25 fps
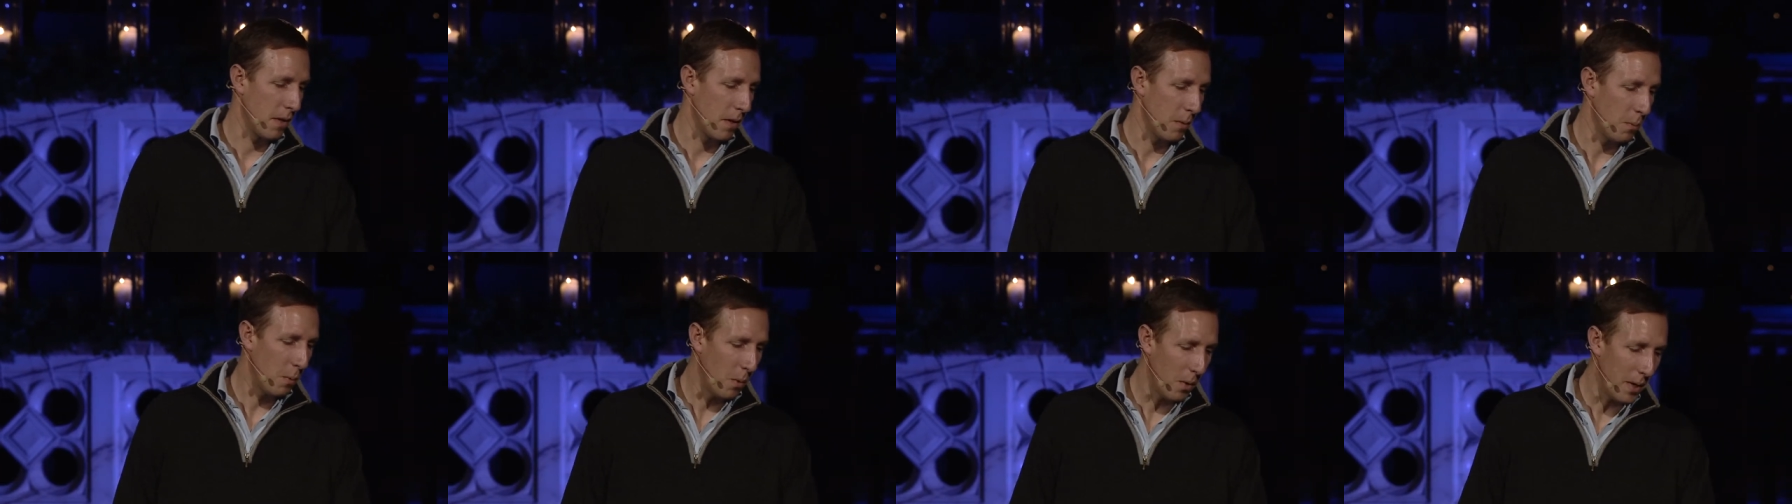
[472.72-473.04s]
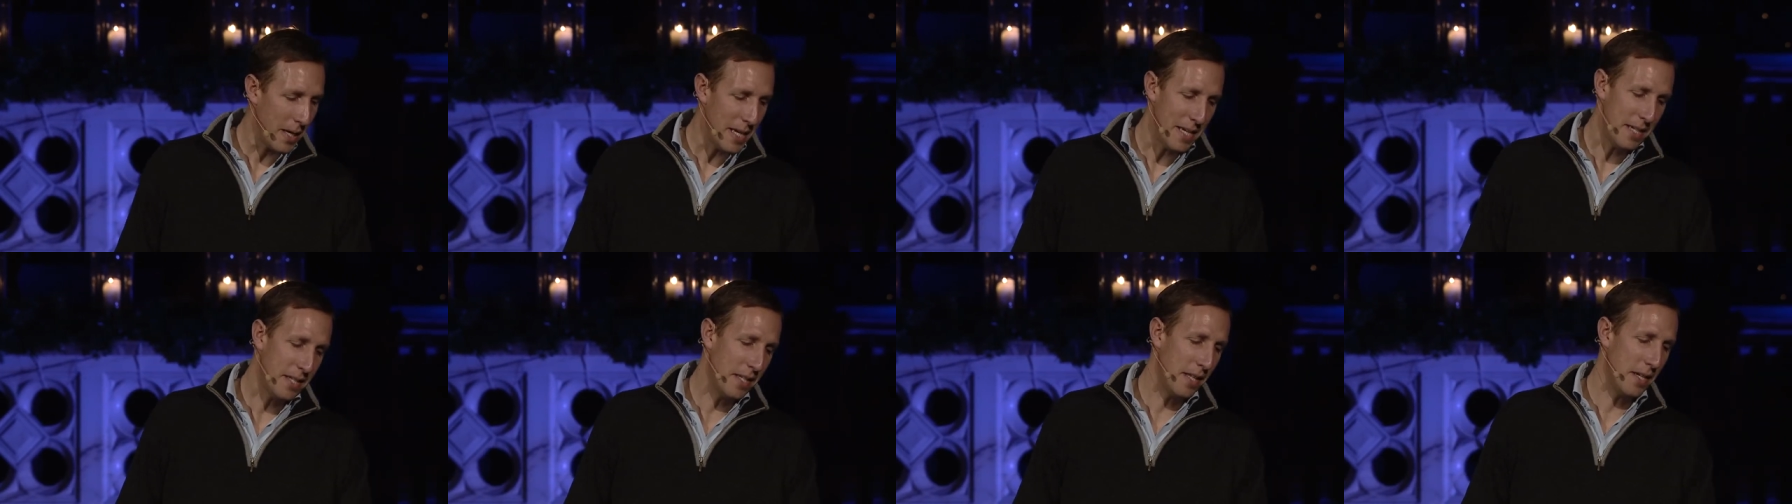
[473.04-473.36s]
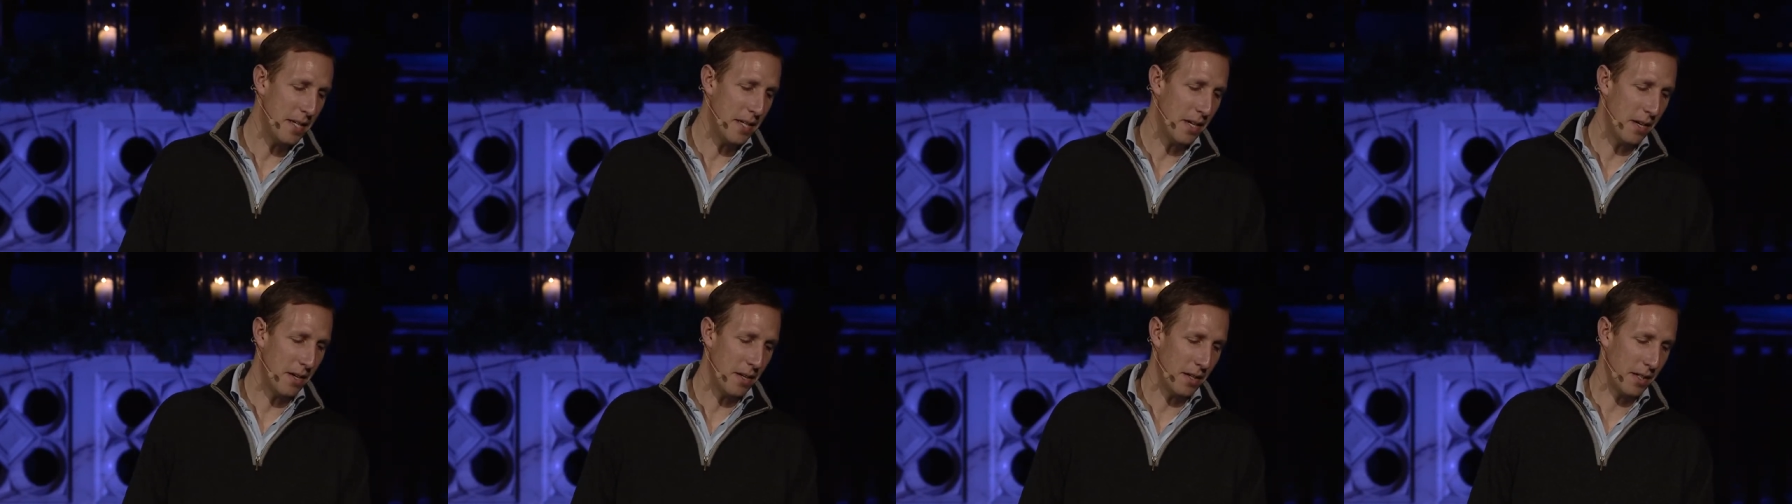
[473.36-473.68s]
What is the
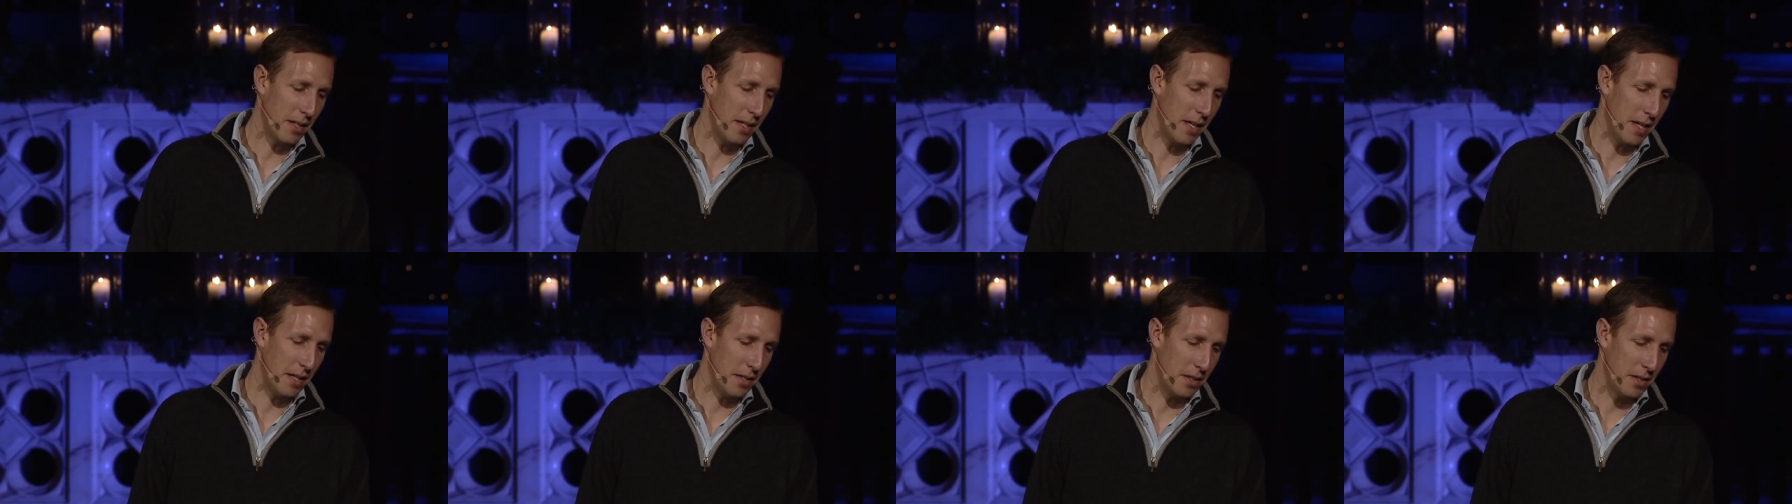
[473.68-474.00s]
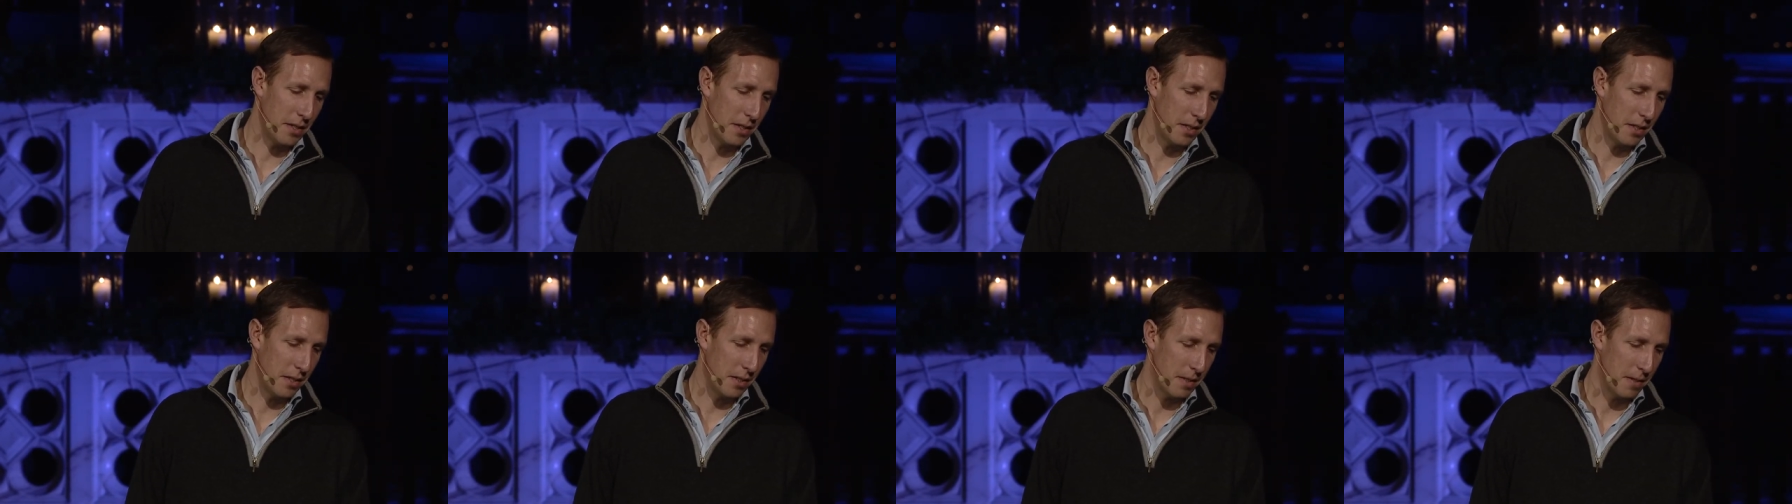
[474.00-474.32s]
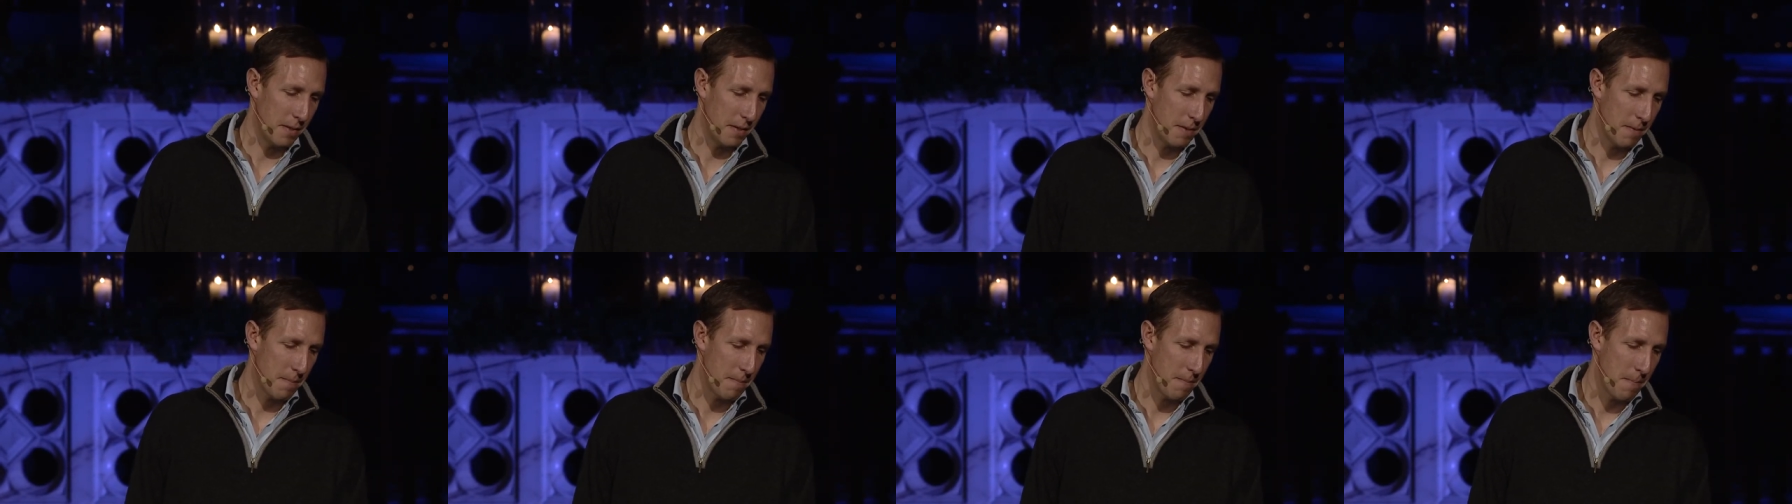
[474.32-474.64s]
darkness?
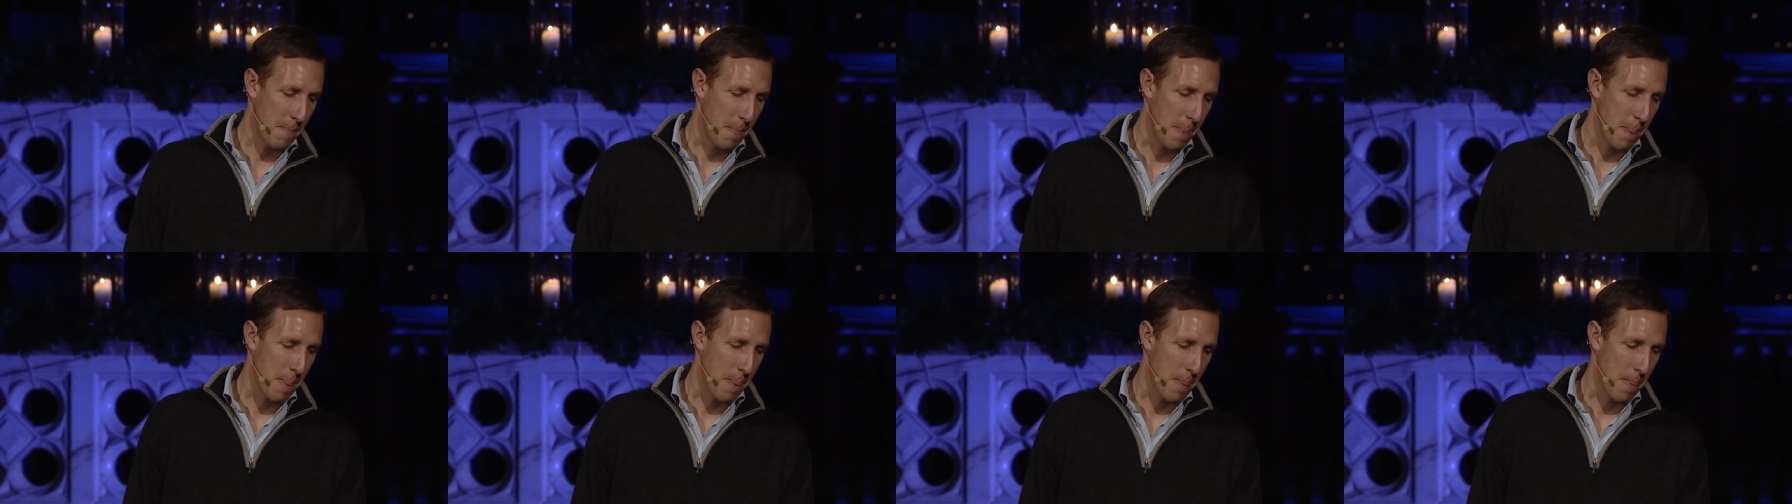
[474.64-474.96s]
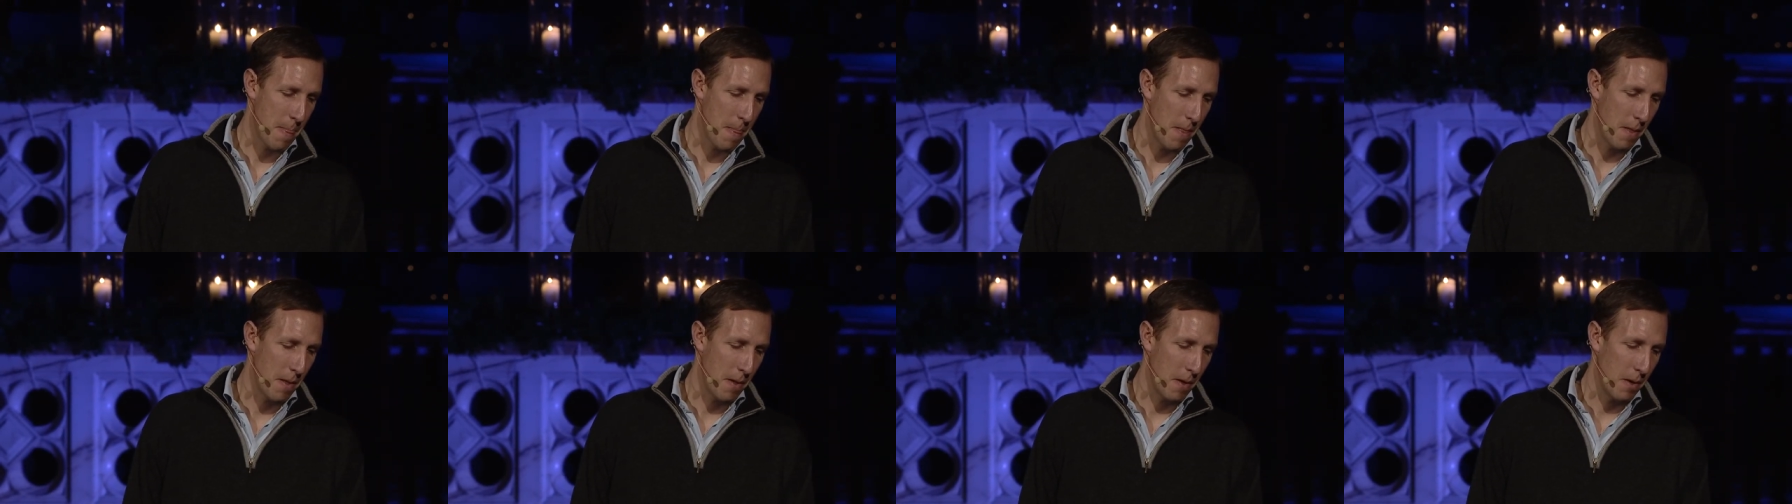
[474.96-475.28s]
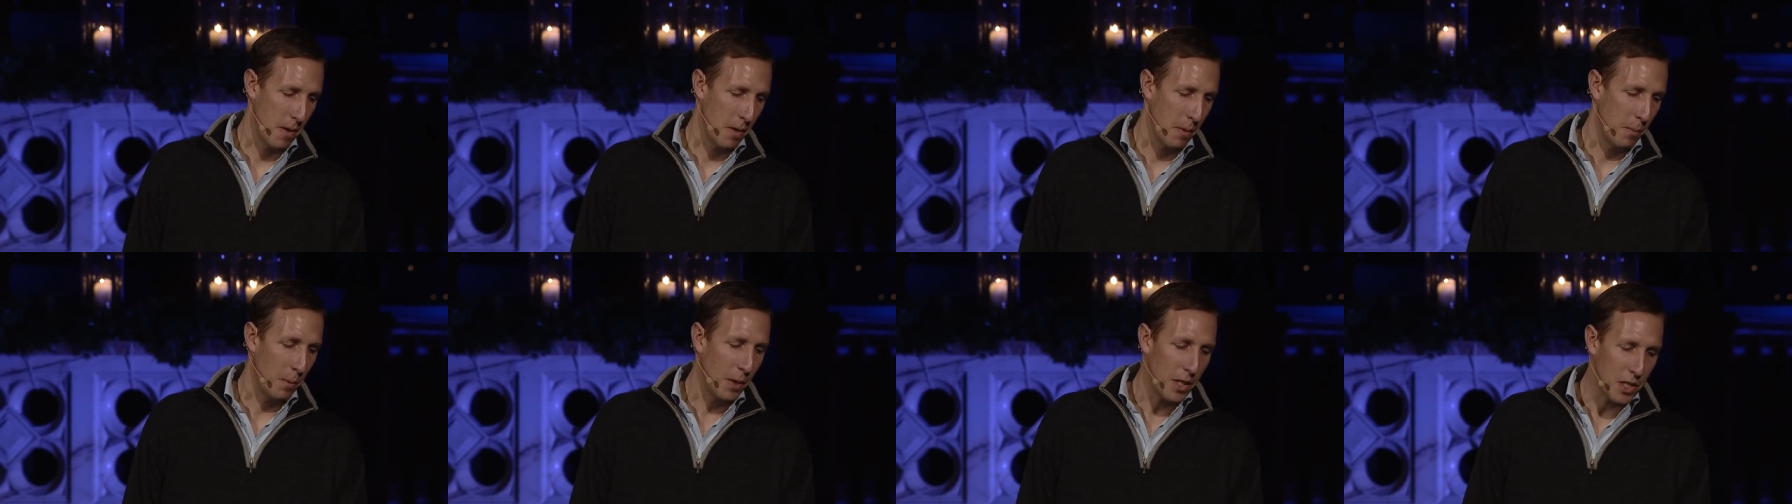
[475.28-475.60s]

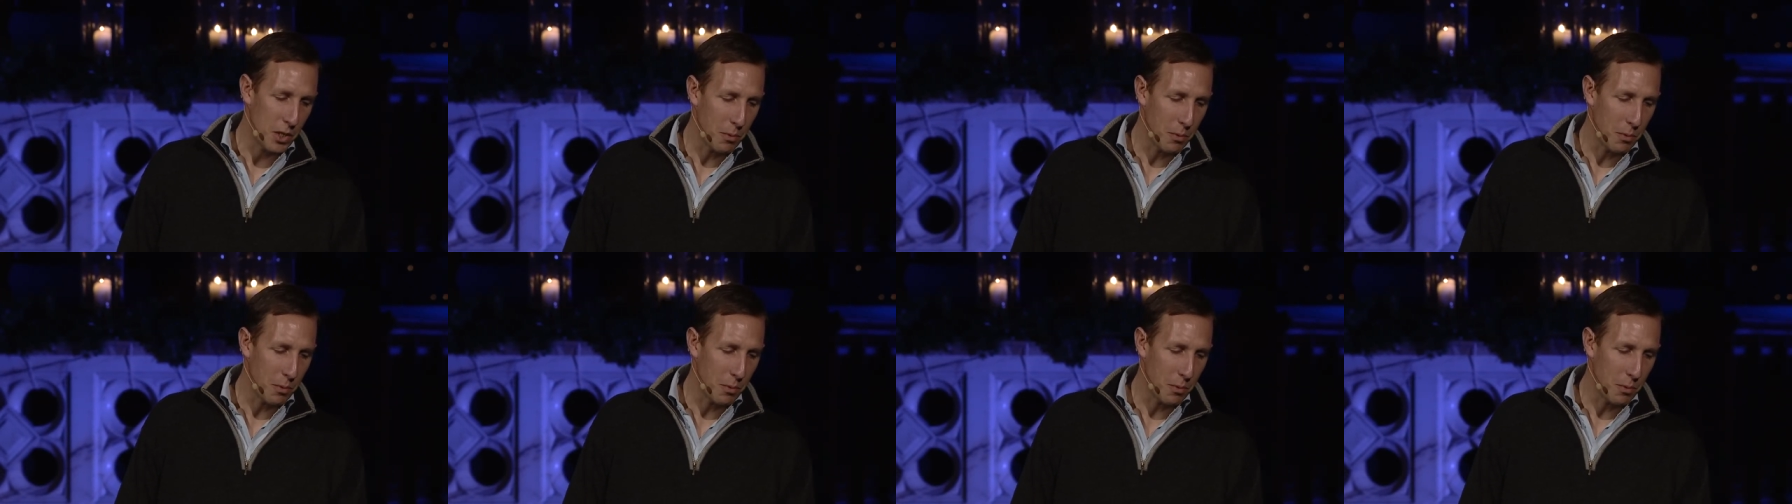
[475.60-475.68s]
Well,